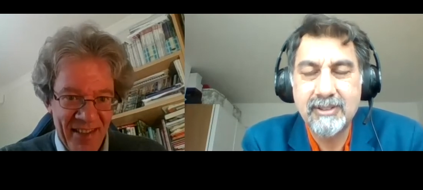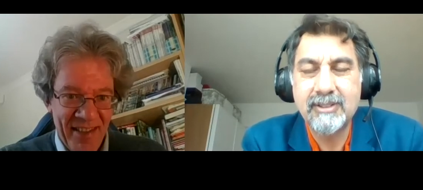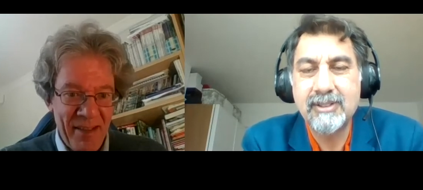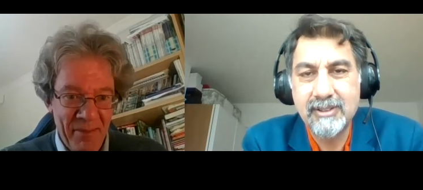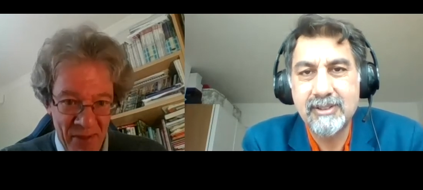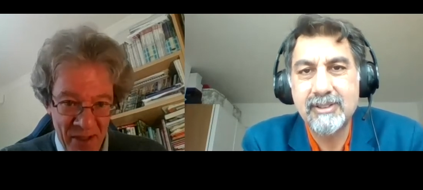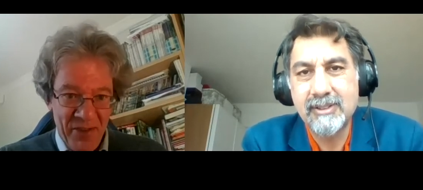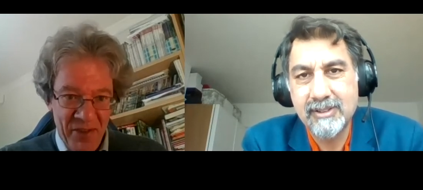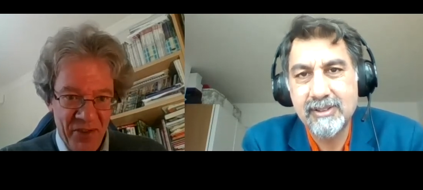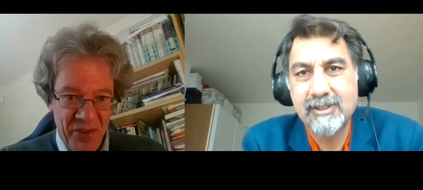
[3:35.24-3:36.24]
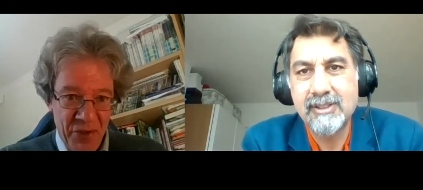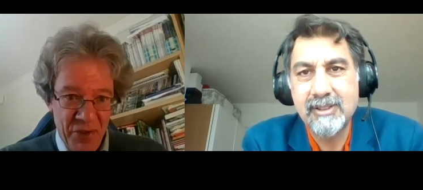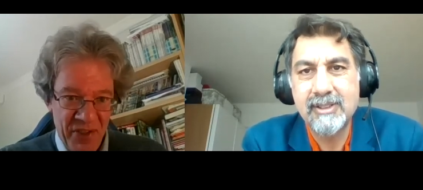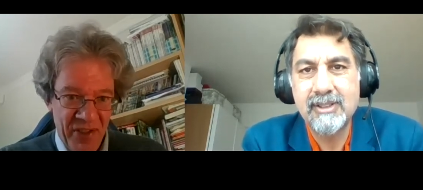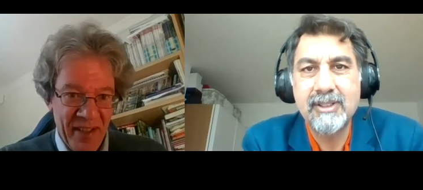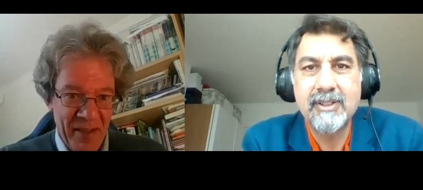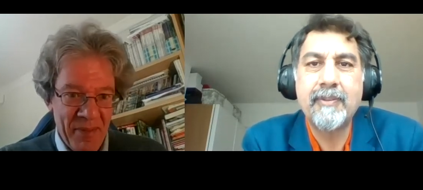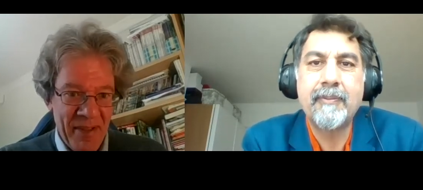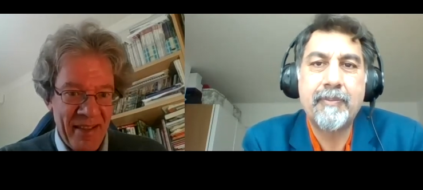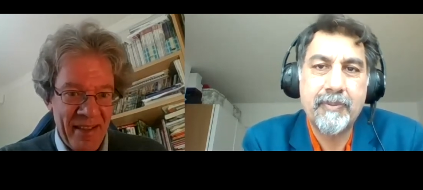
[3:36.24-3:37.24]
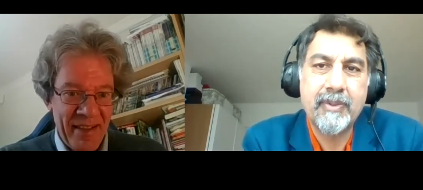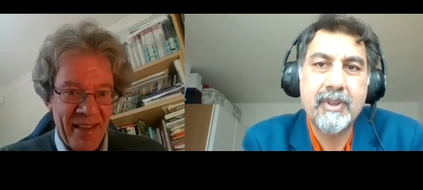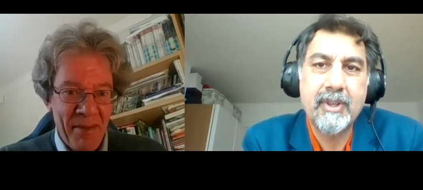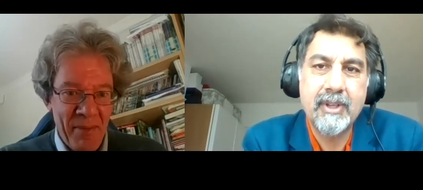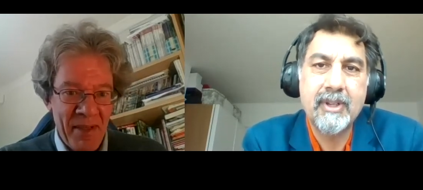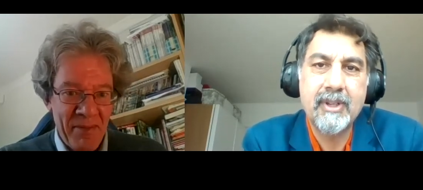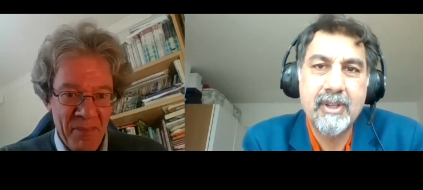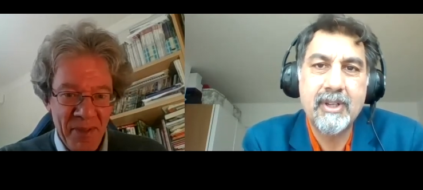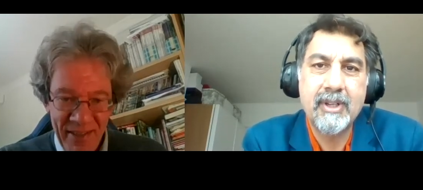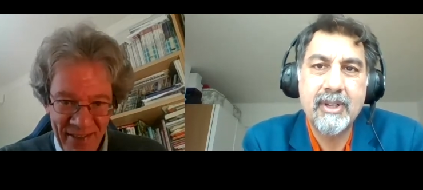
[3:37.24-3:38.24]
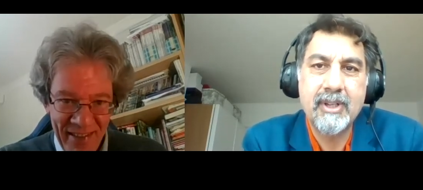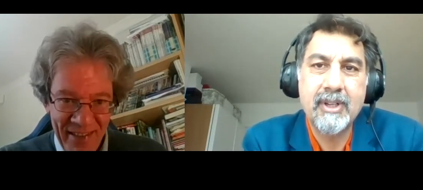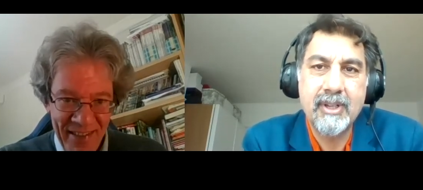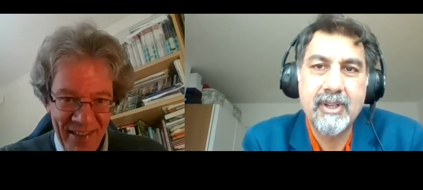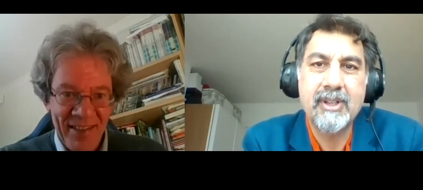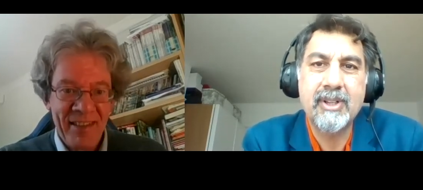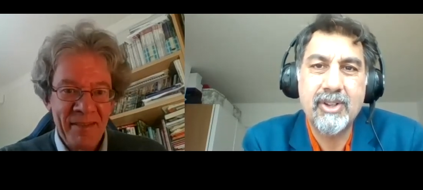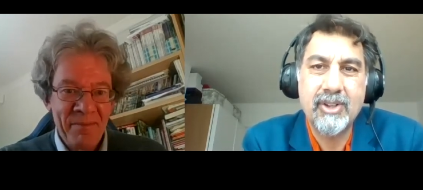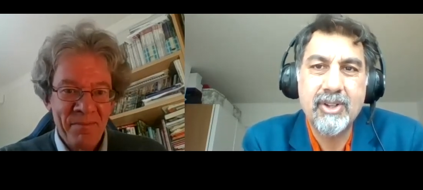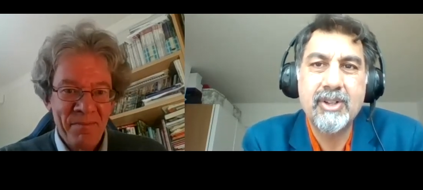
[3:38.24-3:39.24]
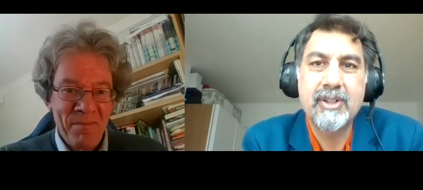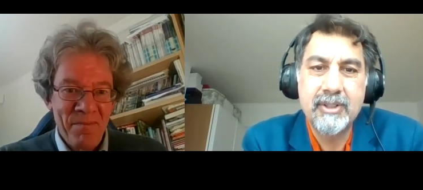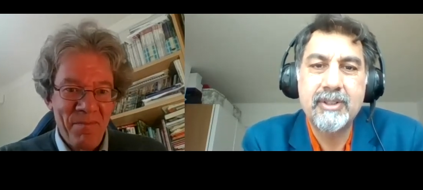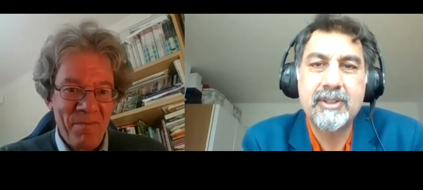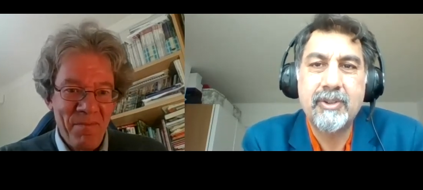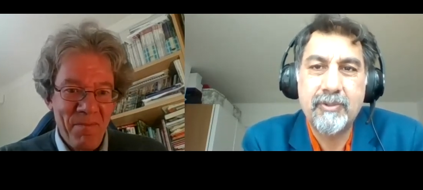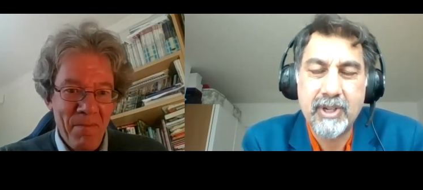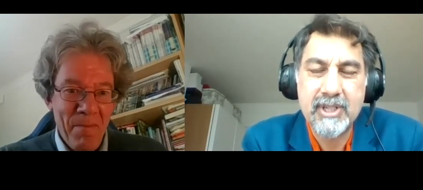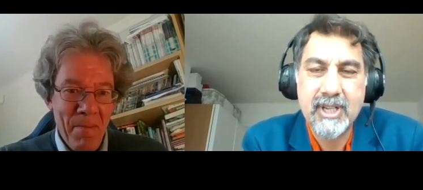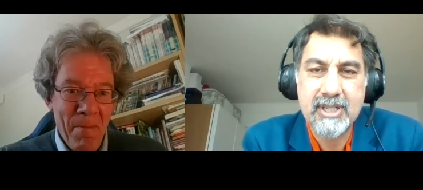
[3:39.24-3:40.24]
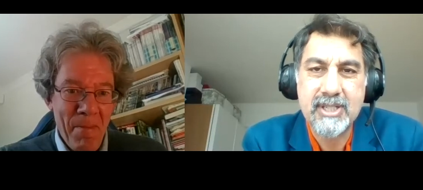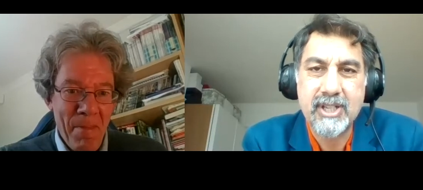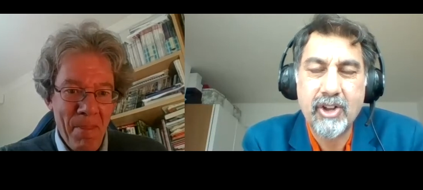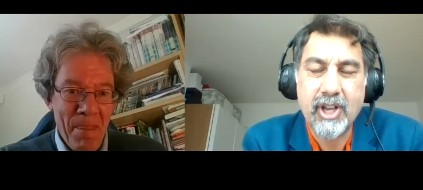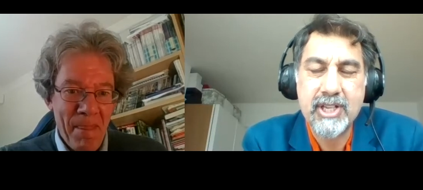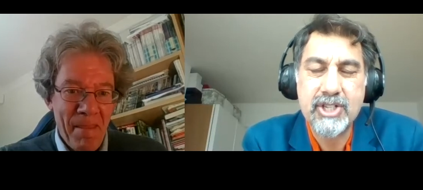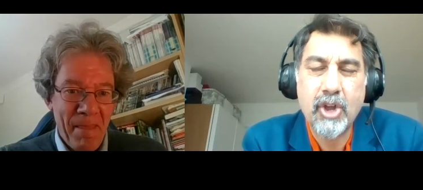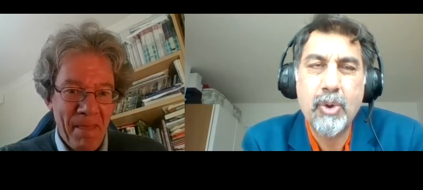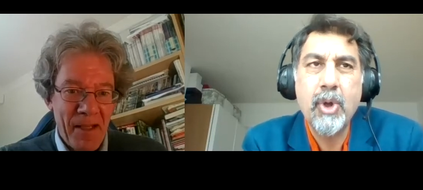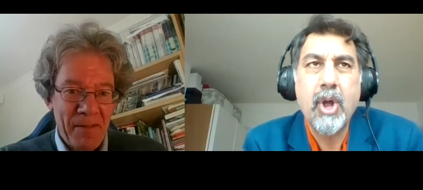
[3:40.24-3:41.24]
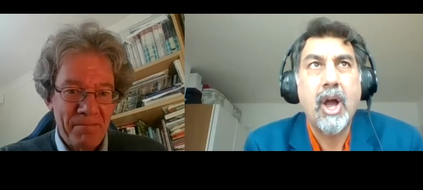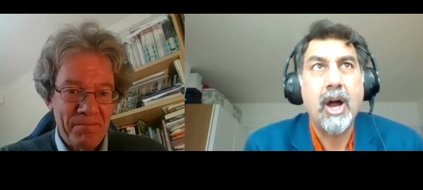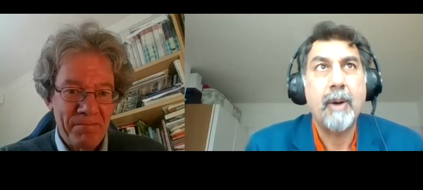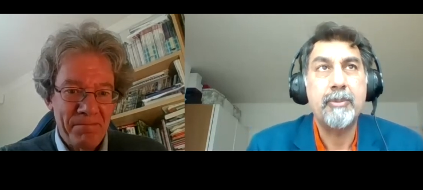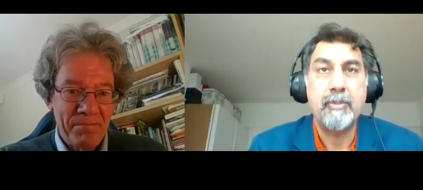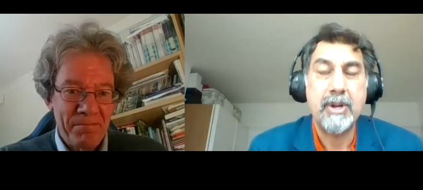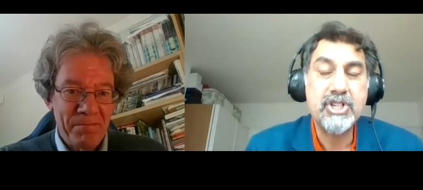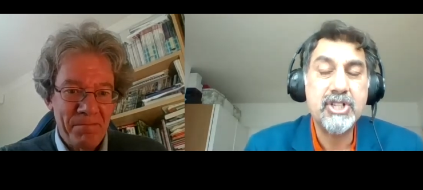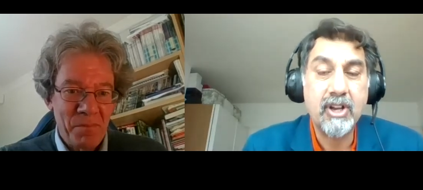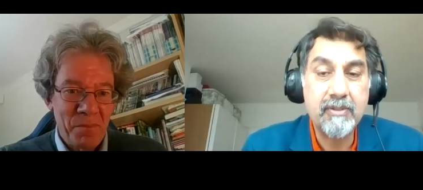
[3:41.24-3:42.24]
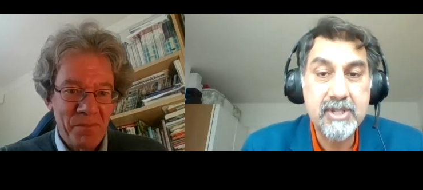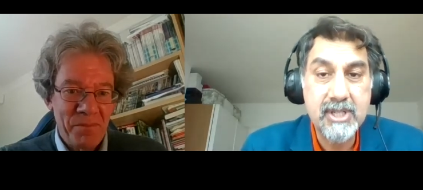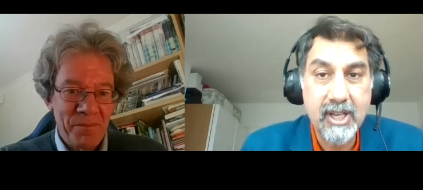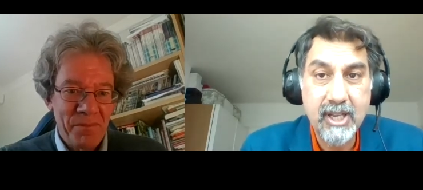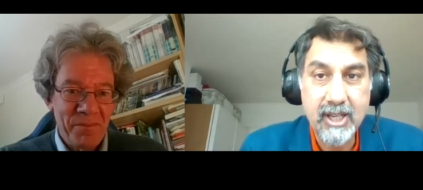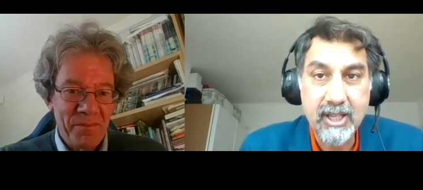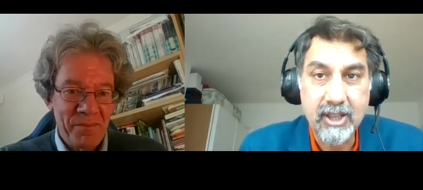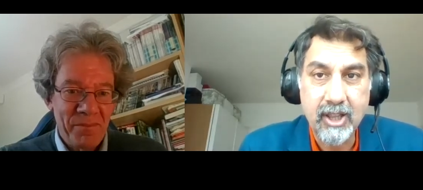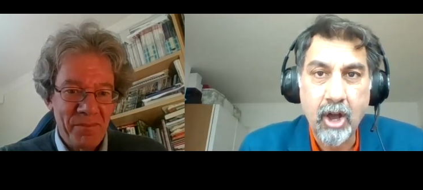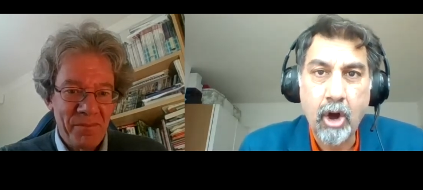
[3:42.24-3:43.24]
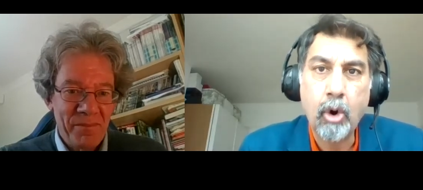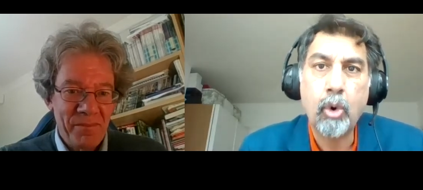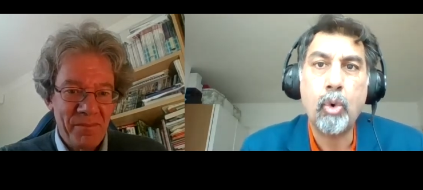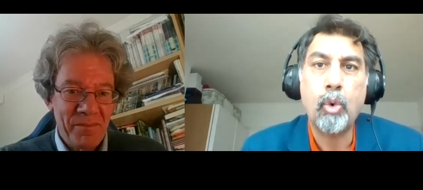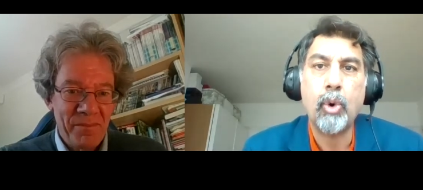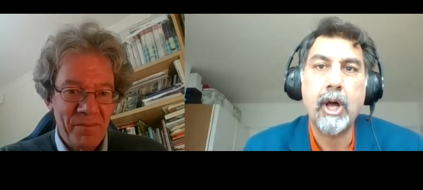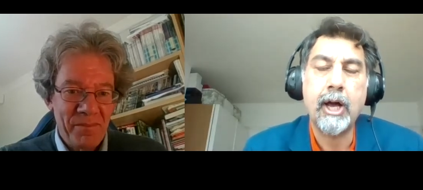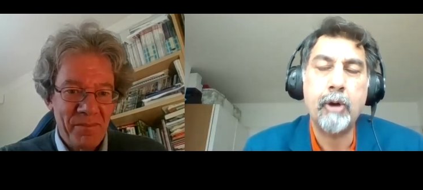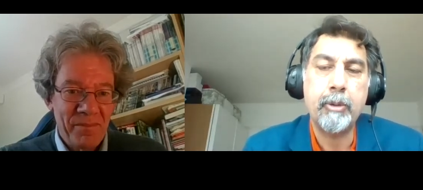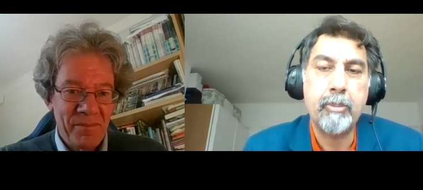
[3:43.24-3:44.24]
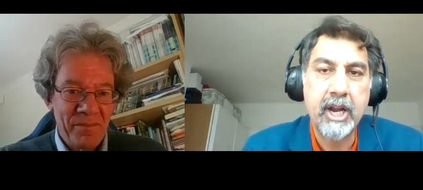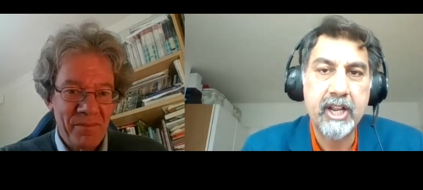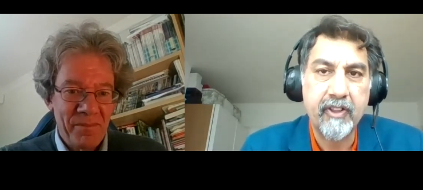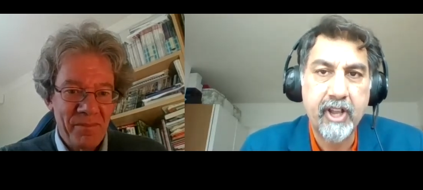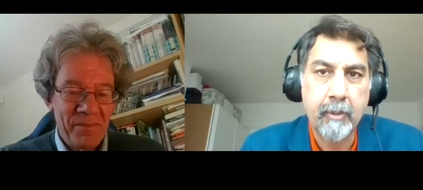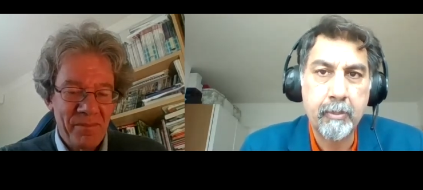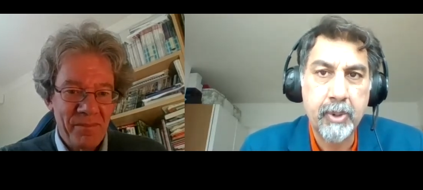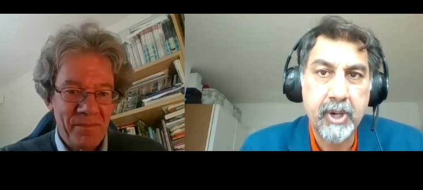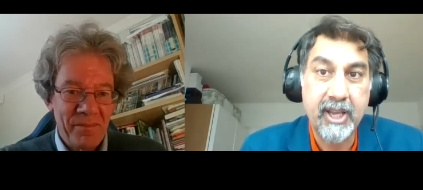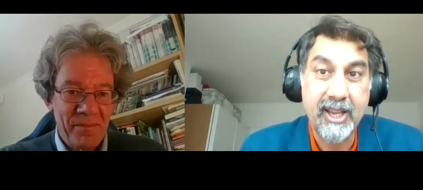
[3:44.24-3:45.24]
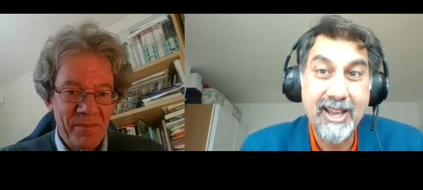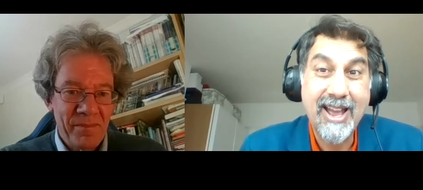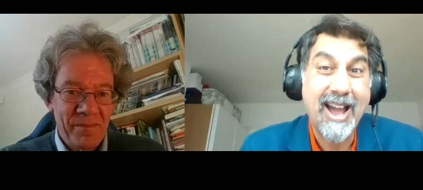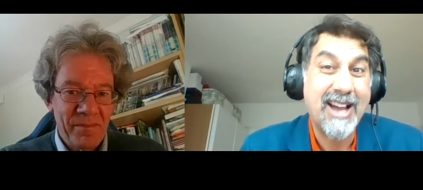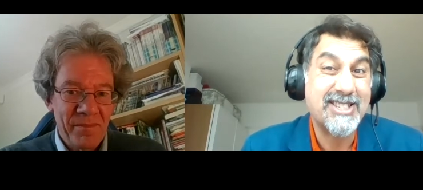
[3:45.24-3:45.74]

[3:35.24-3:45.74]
Speaker 1: and then just recently by Gamma Biosciences.
Speaker 2: Fantastic. Okay, so um, you mentioned that obviously the whole uh, rebranding of the company has